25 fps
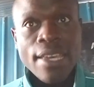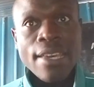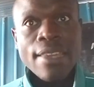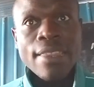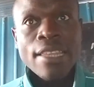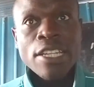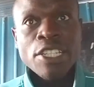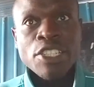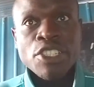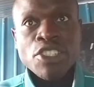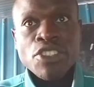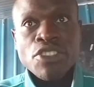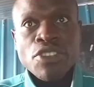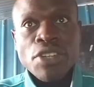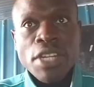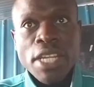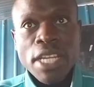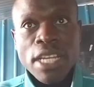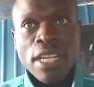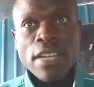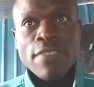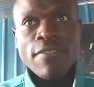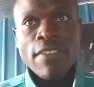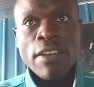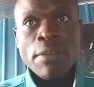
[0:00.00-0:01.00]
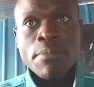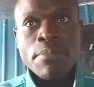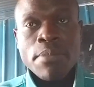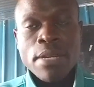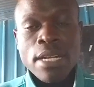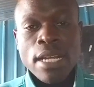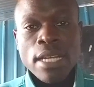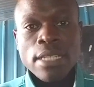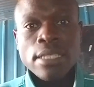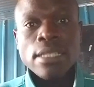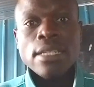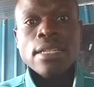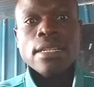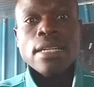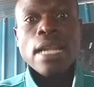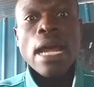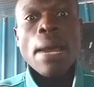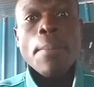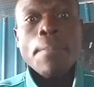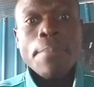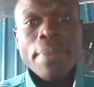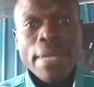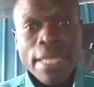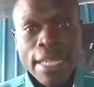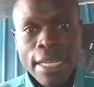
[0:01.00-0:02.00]
the string vibrates
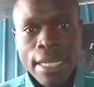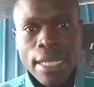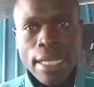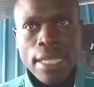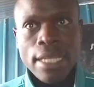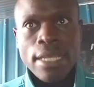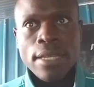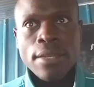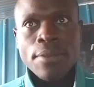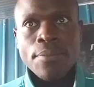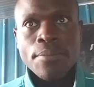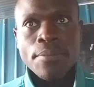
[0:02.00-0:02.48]
rapidly.